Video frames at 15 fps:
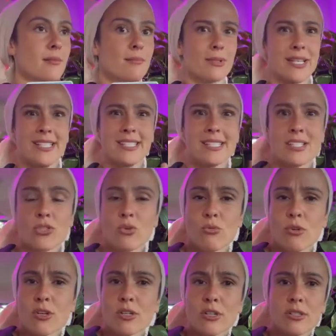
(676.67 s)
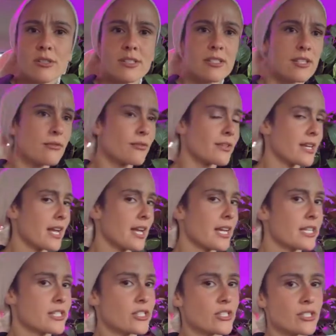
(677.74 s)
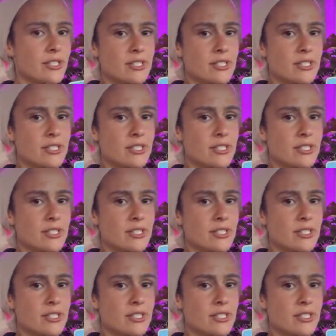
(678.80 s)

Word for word: places in the world, different ages,